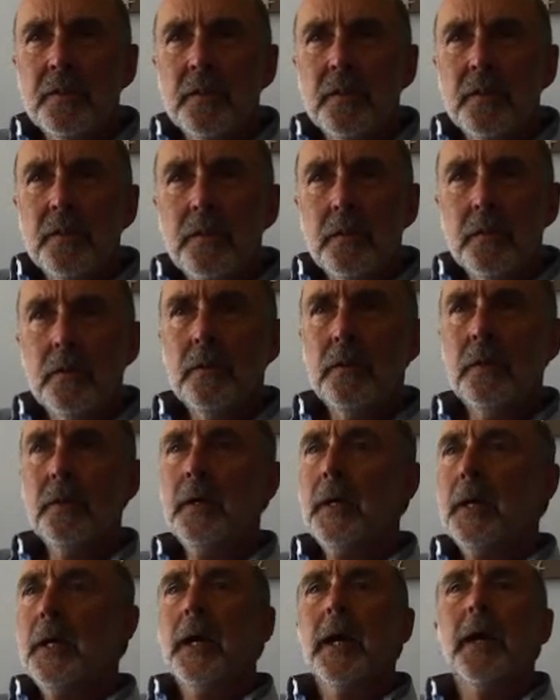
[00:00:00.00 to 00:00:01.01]
Yeah. You
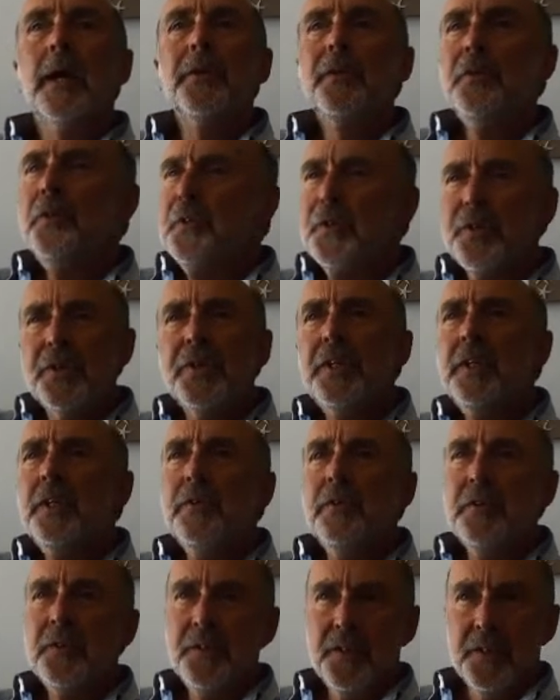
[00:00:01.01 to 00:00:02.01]
know, how do you see
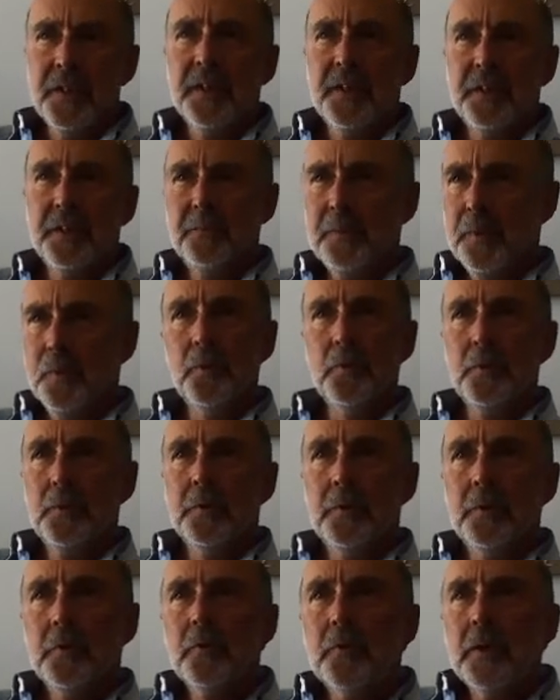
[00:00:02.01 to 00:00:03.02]
you could start to build
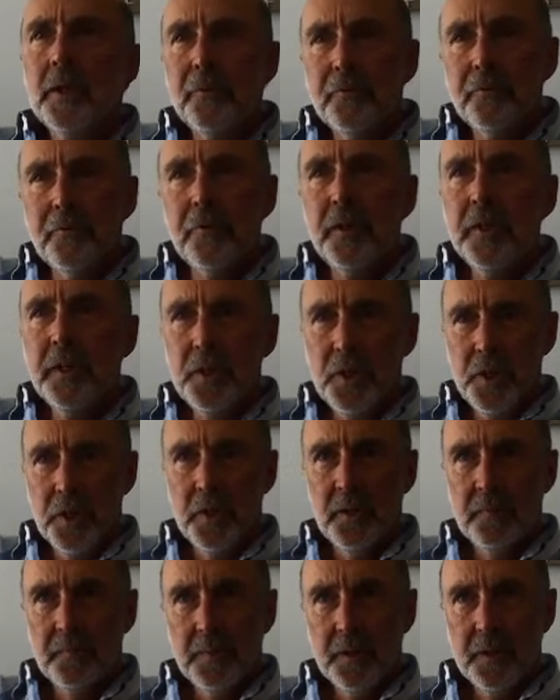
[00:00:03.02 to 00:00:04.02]
greater
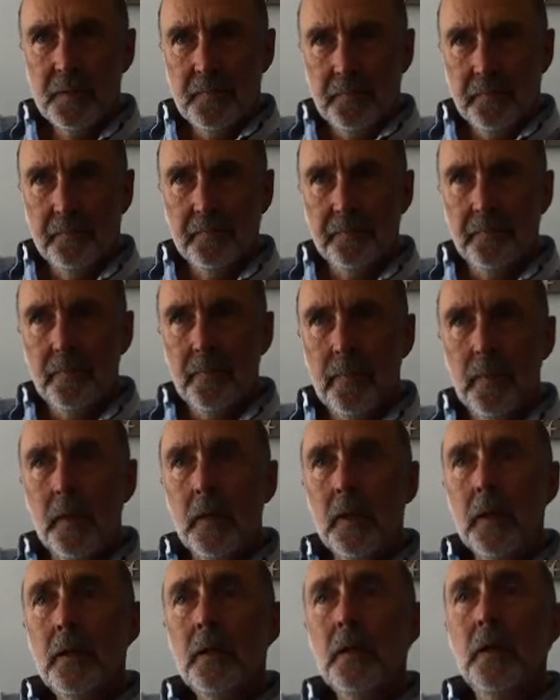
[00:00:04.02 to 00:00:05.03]
friendships? Yeah.
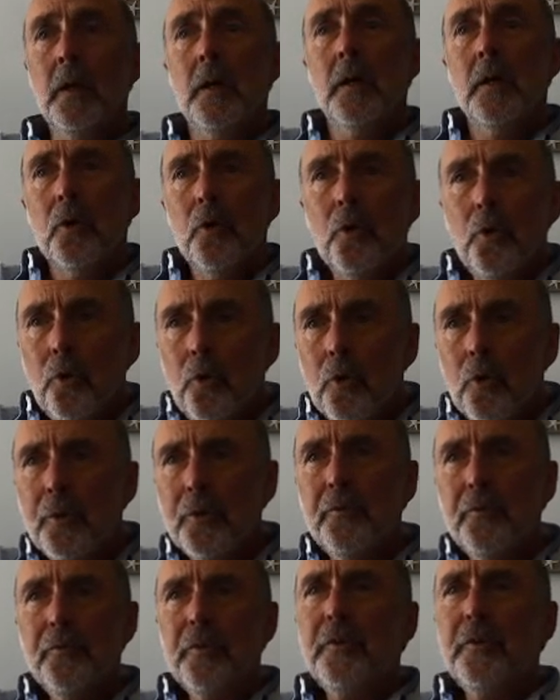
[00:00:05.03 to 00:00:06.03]
And look
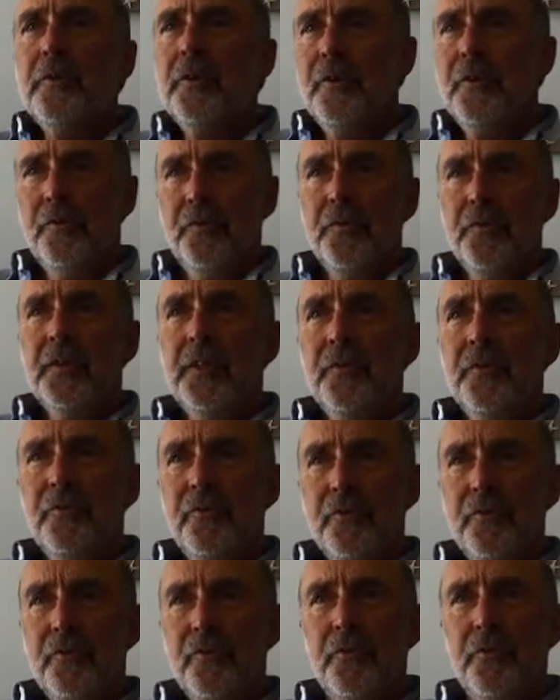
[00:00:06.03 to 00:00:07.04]
at the various
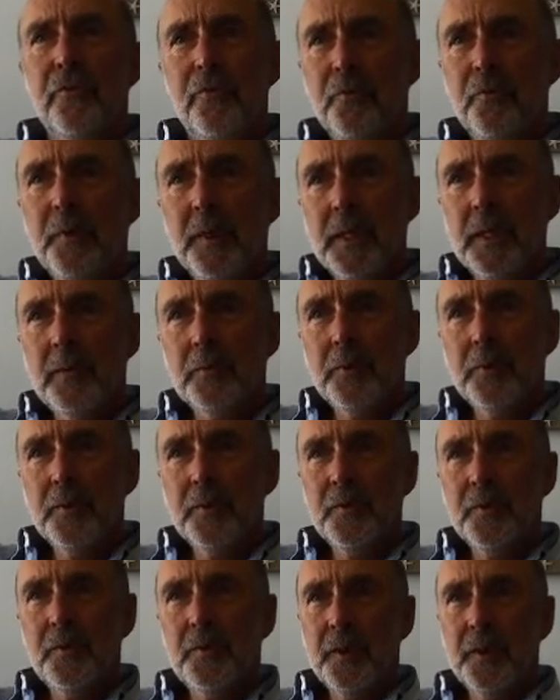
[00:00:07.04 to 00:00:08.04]
things to, to be able to
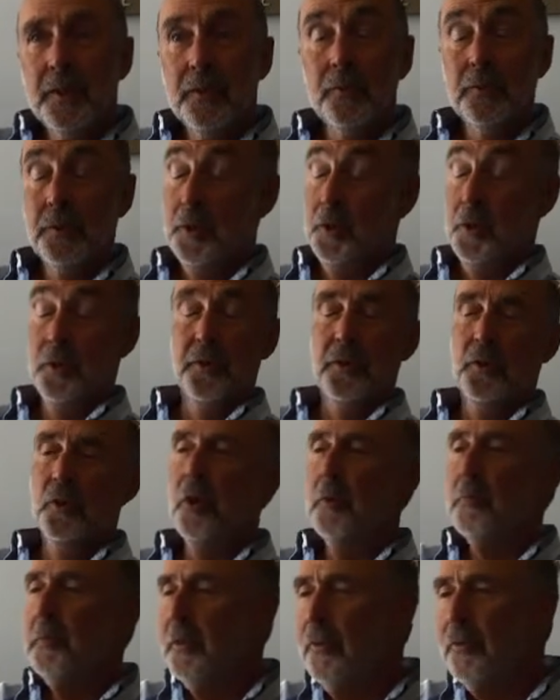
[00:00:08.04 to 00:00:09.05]
do that. Look at John
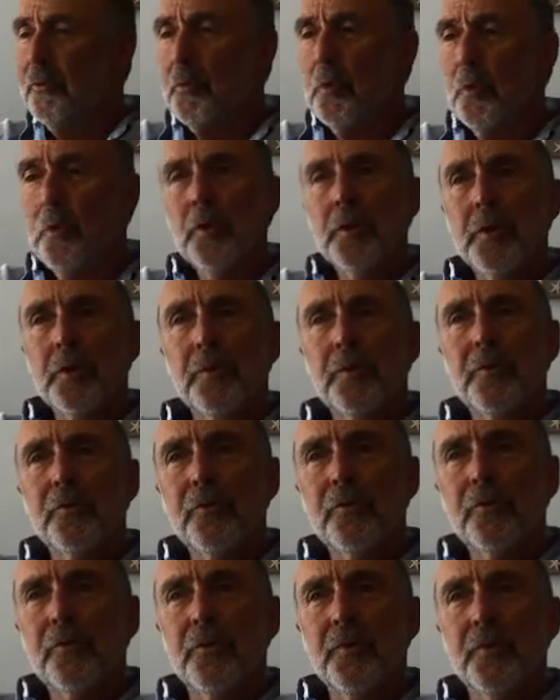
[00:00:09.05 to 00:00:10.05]
Gottman's work on the
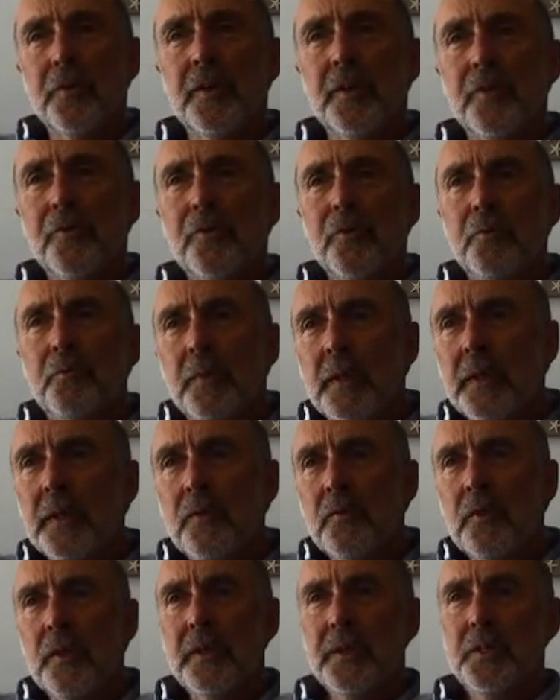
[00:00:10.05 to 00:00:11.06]
sort of things that
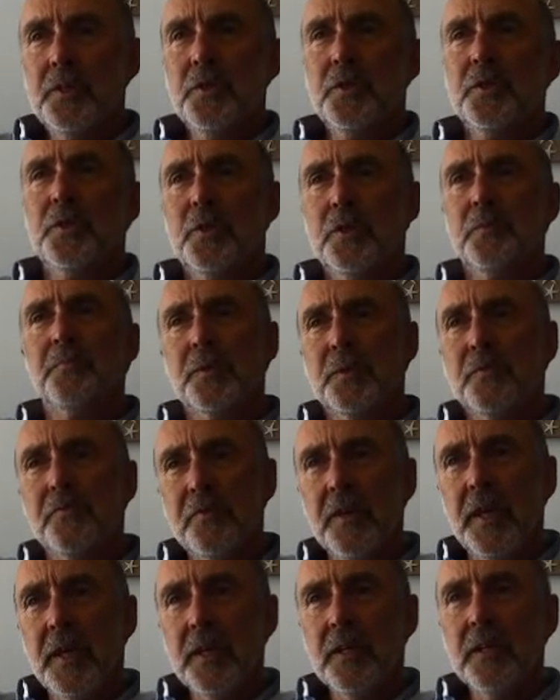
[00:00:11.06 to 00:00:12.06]
make relationships
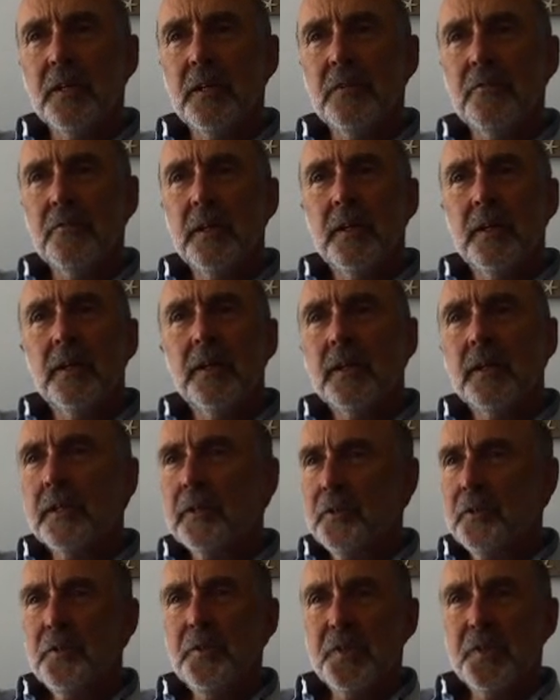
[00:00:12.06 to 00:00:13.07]
effective.
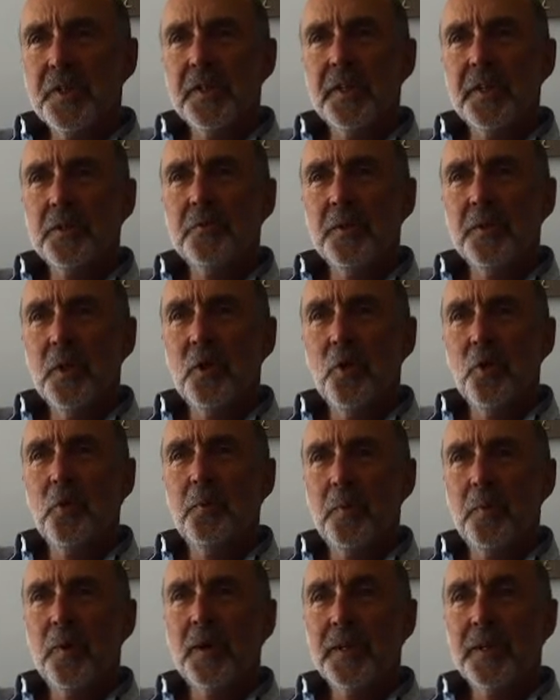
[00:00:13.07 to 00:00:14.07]
How can you start to
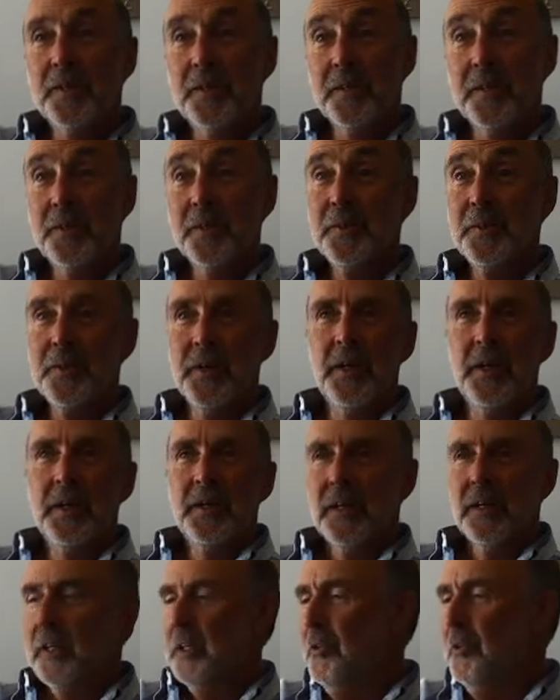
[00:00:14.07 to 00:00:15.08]
incorporate those?
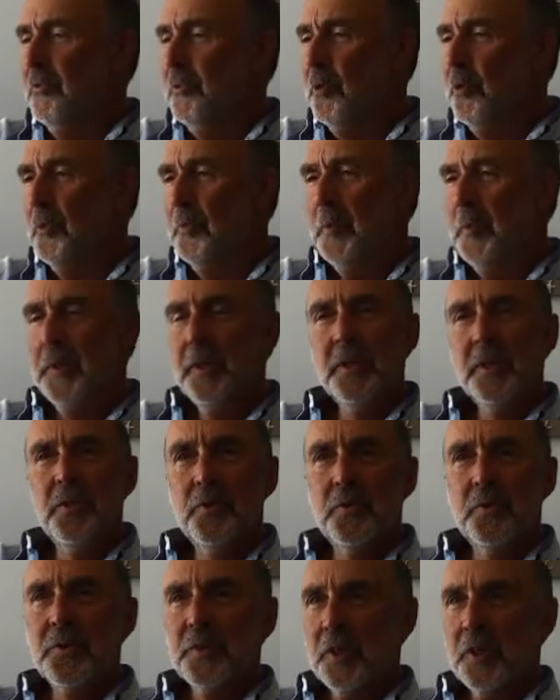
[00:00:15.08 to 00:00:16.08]
Can you form an
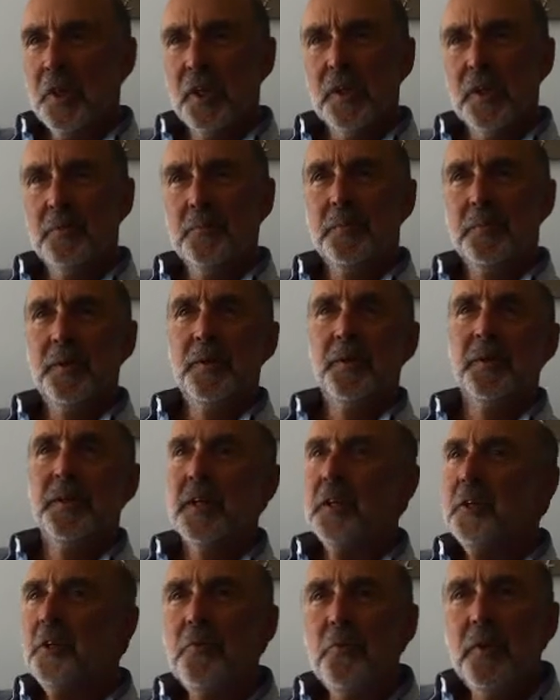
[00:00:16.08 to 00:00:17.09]
interest club? You know,
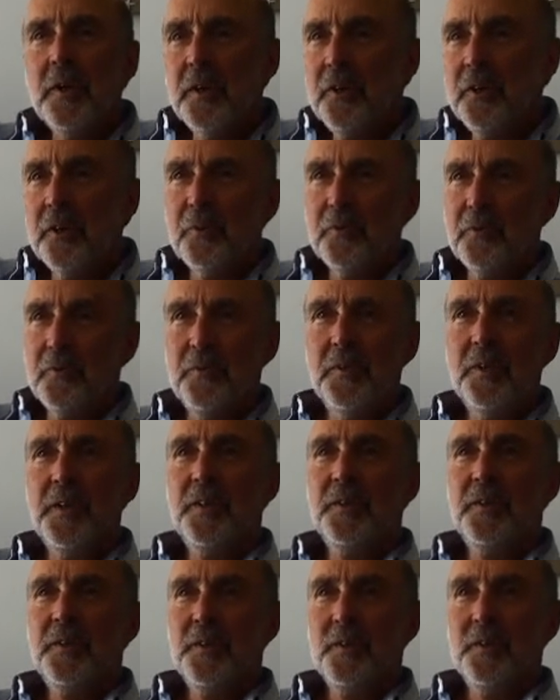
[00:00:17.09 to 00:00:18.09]
can you ring an old
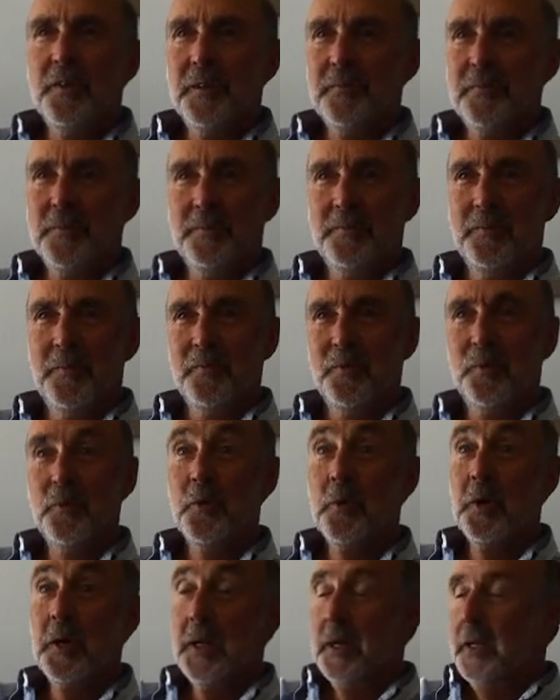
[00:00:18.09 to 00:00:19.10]
friend that you haven't
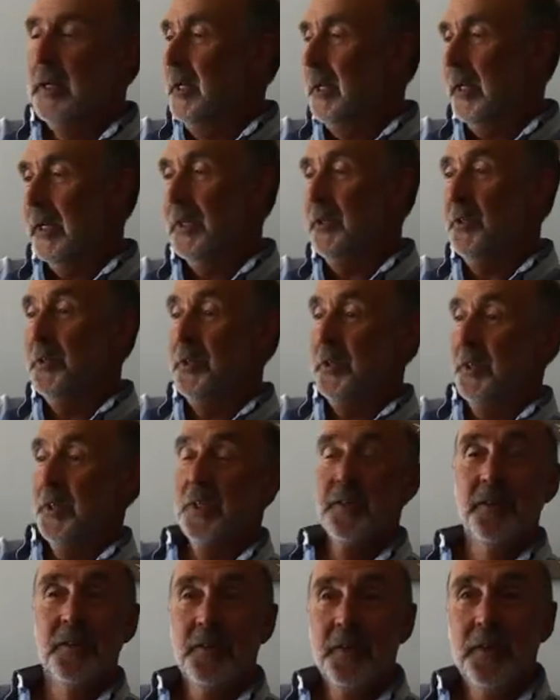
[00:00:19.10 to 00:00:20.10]
before? Can you
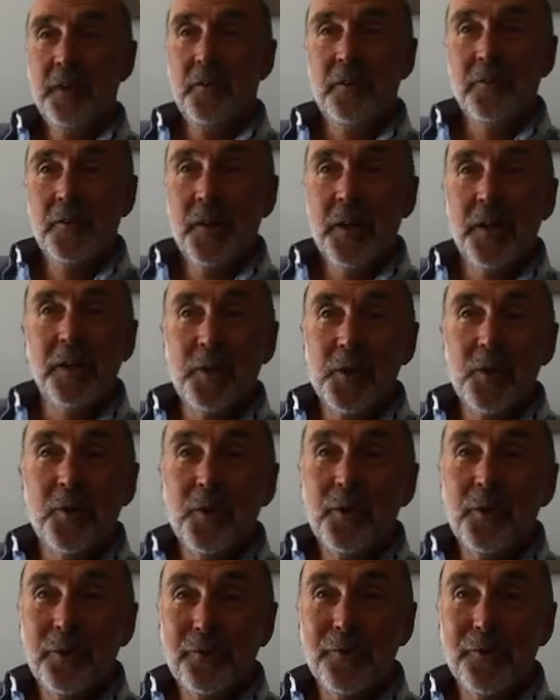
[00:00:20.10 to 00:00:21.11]
send a letter of
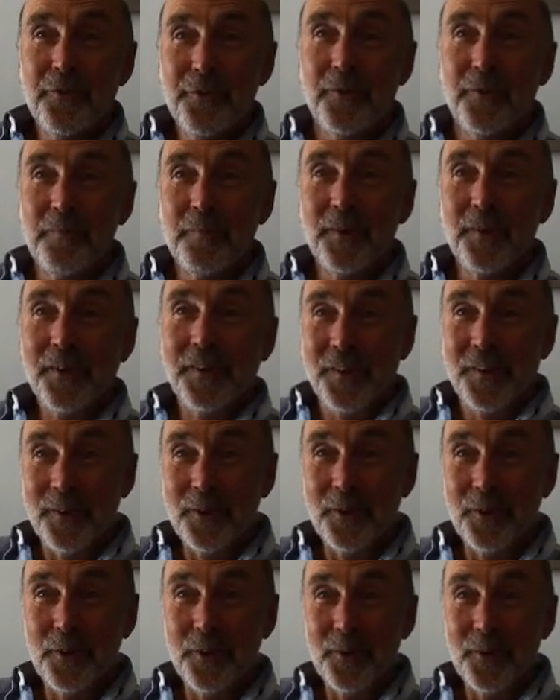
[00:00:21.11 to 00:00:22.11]
gratitude off to somebody
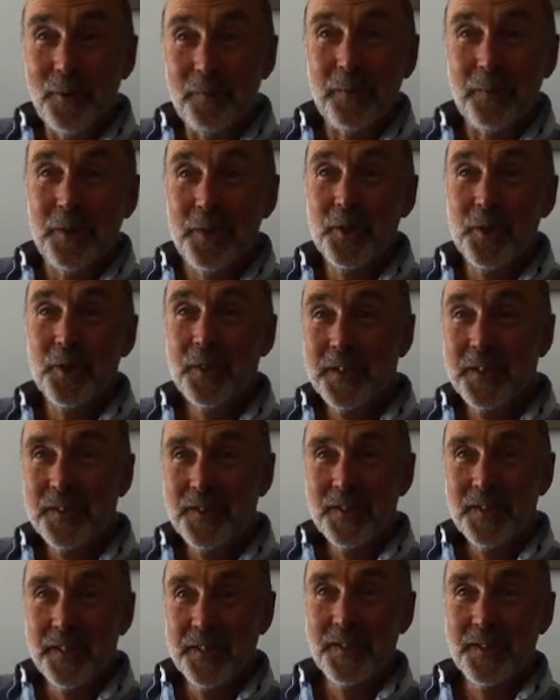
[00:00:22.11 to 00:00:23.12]
that you appreciate
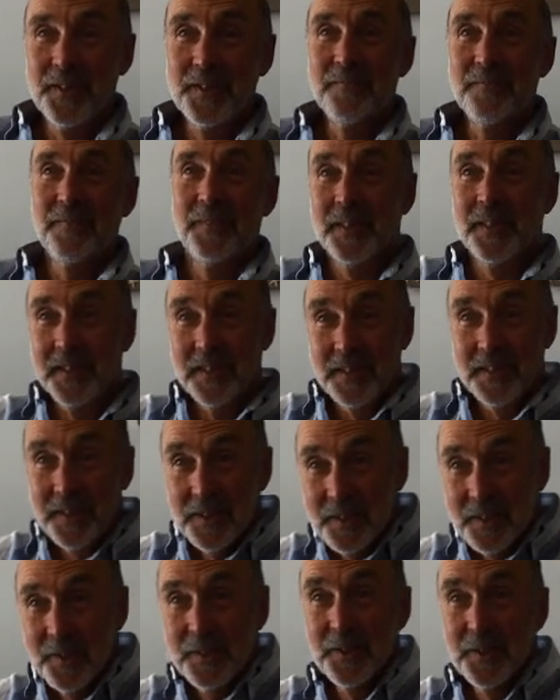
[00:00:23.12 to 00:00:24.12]
has done something and,
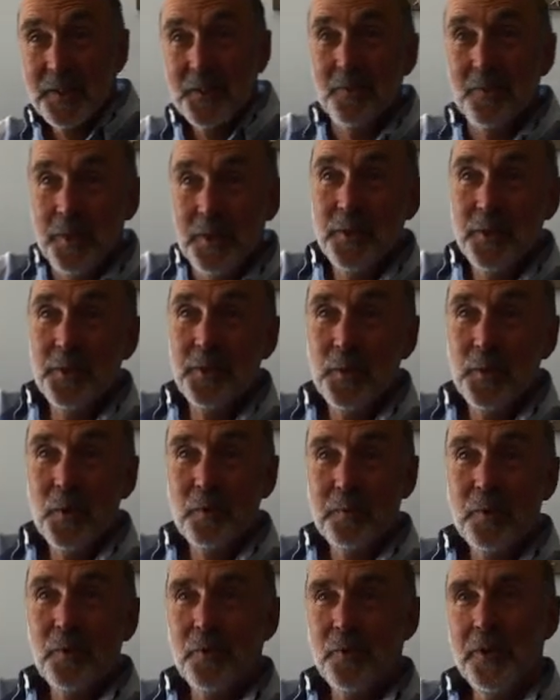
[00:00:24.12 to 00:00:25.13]
and start to renew
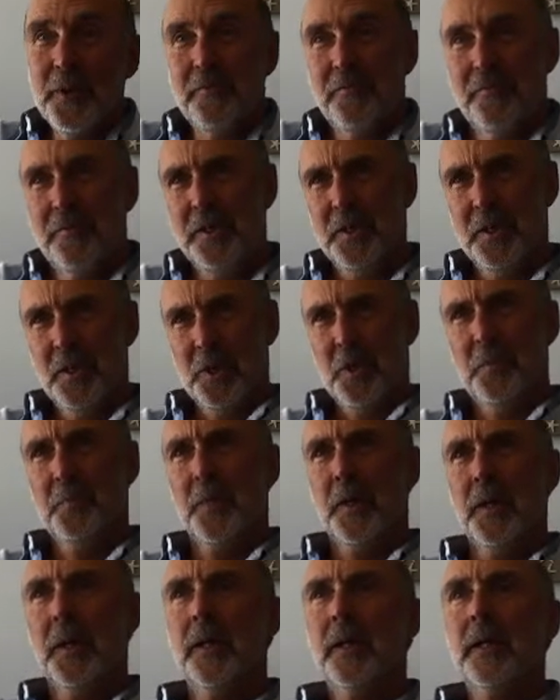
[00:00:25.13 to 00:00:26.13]
or build that
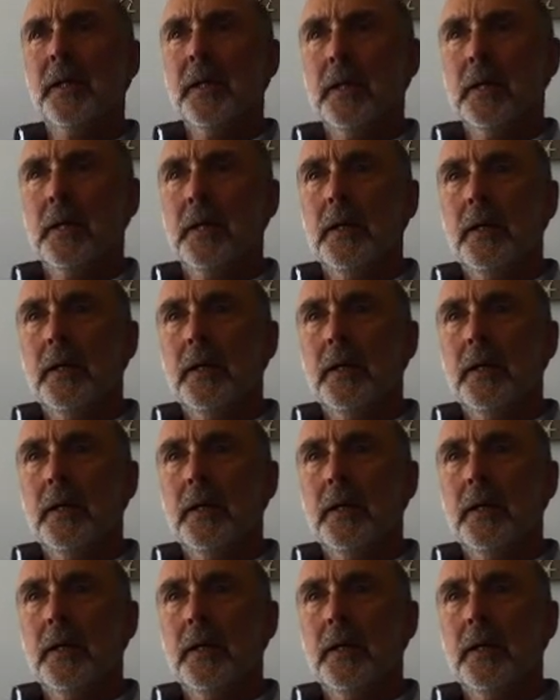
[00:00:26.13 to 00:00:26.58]
friendship again?